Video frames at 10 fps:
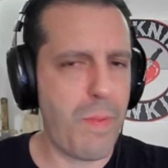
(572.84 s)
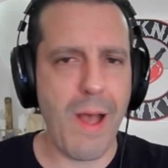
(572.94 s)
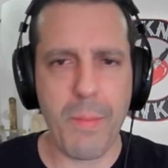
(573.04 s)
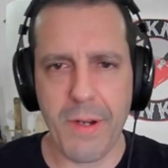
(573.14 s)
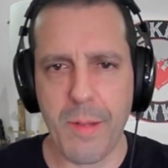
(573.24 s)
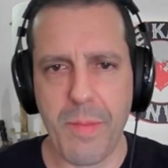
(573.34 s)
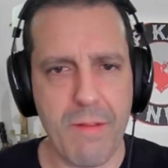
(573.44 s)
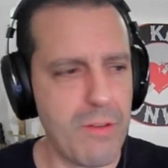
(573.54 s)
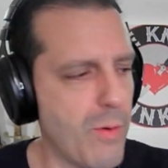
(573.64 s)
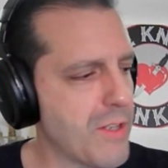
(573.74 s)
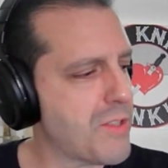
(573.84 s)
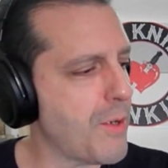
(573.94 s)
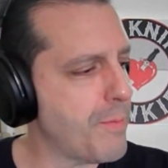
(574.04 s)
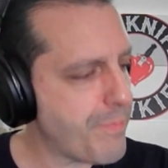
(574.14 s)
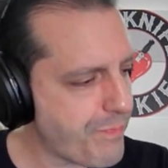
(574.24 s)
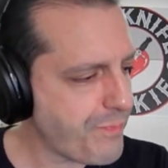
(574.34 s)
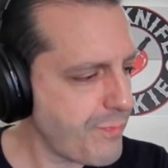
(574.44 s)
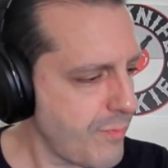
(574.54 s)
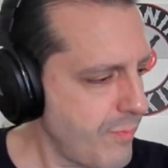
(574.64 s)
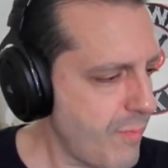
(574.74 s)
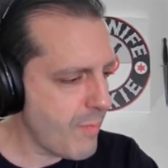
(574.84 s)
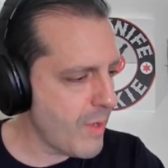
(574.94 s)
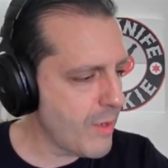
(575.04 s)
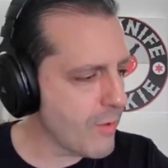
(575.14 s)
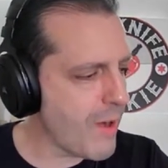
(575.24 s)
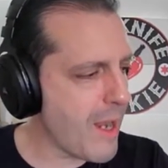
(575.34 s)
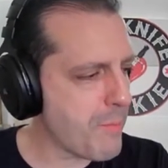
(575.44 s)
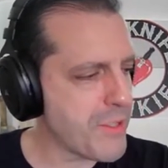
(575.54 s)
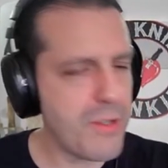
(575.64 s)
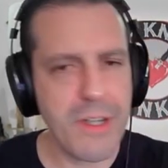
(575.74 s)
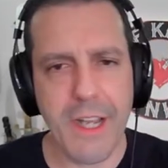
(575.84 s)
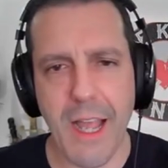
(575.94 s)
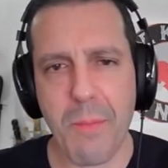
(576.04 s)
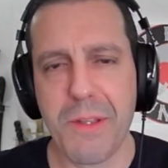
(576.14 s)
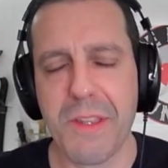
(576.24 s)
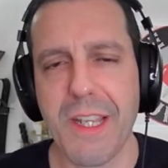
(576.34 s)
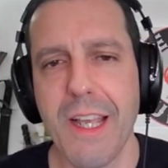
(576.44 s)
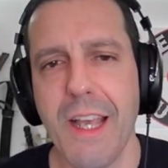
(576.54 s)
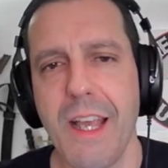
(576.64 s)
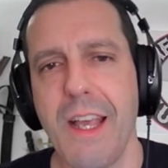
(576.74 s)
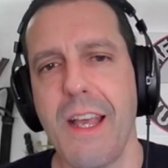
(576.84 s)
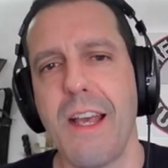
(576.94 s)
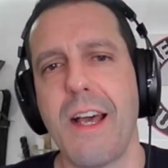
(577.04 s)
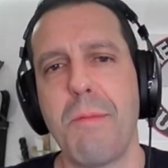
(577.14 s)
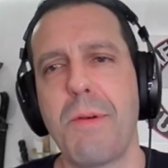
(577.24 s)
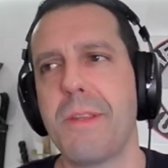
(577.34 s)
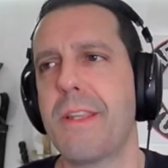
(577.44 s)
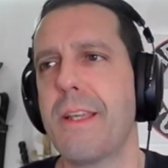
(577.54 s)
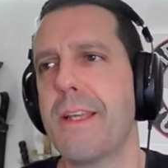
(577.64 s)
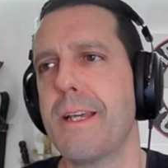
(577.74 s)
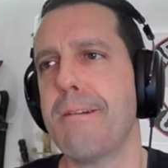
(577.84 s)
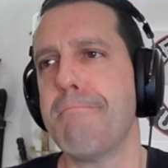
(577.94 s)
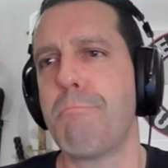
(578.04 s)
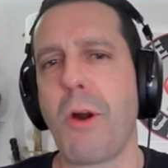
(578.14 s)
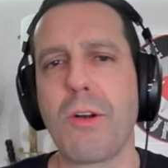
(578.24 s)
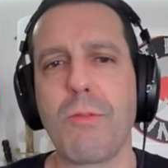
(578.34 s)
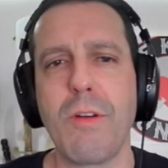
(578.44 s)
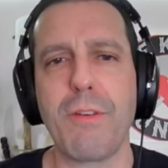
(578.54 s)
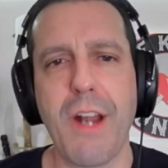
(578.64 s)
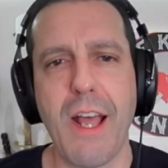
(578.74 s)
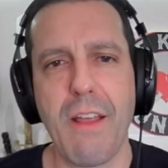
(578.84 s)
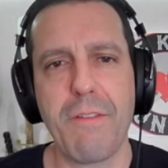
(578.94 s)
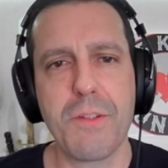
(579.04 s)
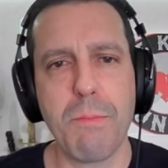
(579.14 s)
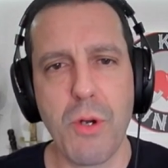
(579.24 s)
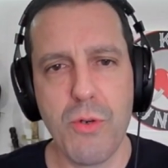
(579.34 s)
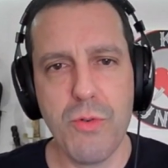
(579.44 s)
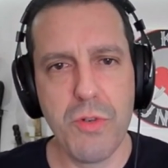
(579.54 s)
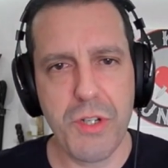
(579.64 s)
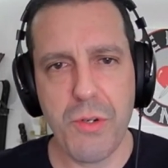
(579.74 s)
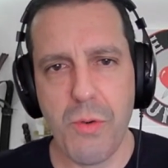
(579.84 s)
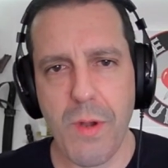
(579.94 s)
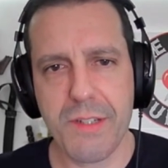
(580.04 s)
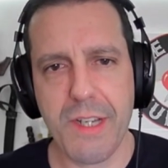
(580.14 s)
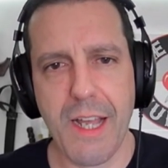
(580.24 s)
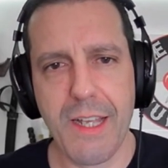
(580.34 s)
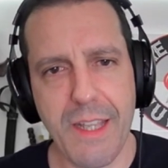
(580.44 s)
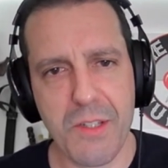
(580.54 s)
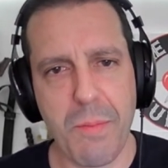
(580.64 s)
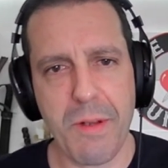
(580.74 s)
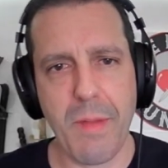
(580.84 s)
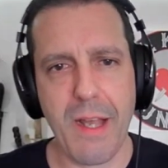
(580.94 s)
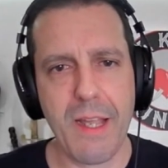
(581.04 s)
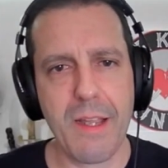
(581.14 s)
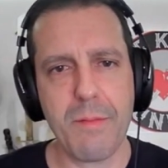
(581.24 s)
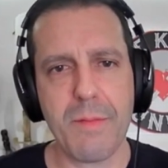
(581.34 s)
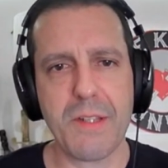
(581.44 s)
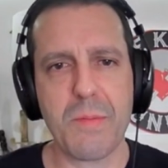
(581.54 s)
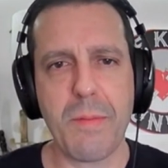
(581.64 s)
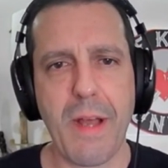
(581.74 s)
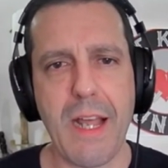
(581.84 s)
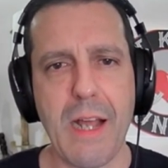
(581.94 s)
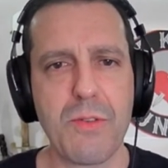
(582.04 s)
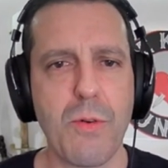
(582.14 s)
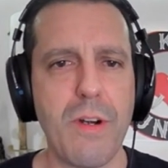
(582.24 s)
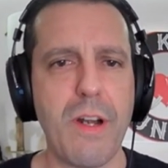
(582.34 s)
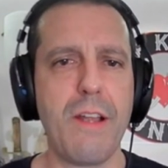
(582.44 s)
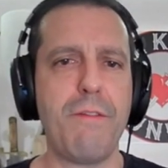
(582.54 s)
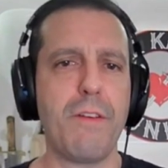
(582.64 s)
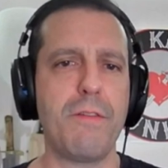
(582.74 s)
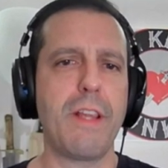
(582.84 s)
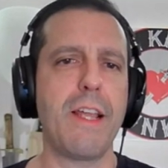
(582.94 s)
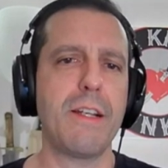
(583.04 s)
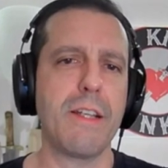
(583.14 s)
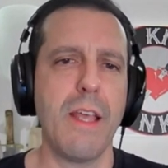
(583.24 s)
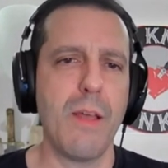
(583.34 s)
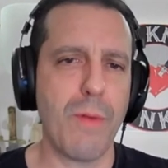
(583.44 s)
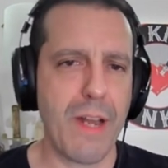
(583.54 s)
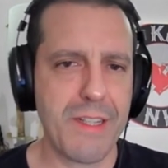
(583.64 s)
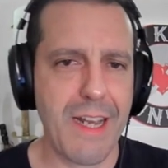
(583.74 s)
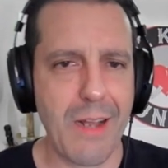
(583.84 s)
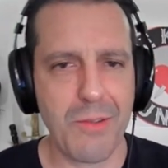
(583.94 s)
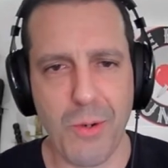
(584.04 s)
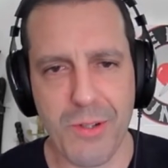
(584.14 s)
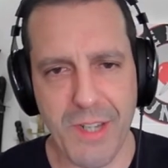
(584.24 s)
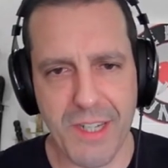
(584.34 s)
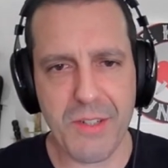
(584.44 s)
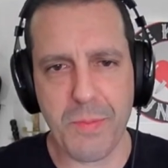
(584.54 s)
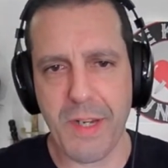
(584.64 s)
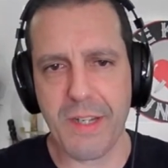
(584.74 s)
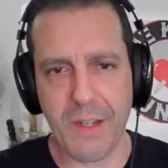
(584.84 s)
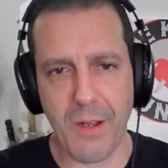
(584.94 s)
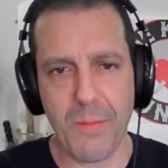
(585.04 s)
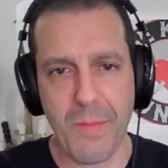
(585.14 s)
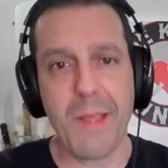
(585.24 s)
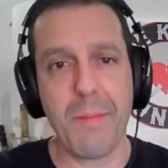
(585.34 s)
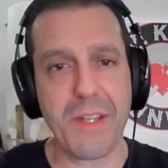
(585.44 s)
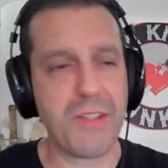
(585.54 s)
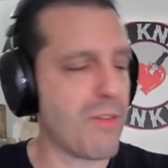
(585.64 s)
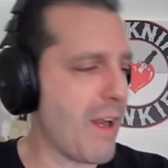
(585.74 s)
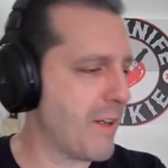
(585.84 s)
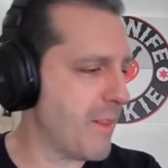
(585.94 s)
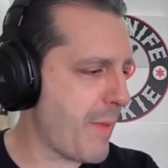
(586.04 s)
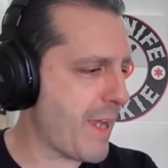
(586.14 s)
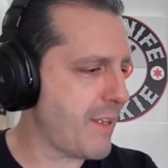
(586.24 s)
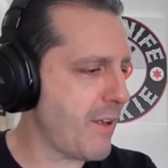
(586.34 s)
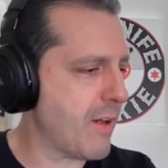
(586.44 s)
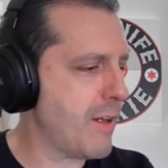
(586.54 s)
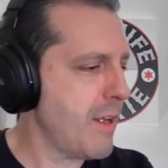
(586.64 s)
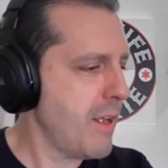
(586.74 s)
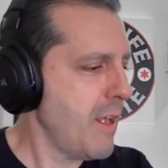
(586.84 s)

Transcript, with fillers: popping up everywhere. So great opportunity. I put the I put the um, Bark River Knives Boon two aside. That's been my that's been my outdoor knife of late. When I say outdoors, I just mean, you know, messing around in the backyard,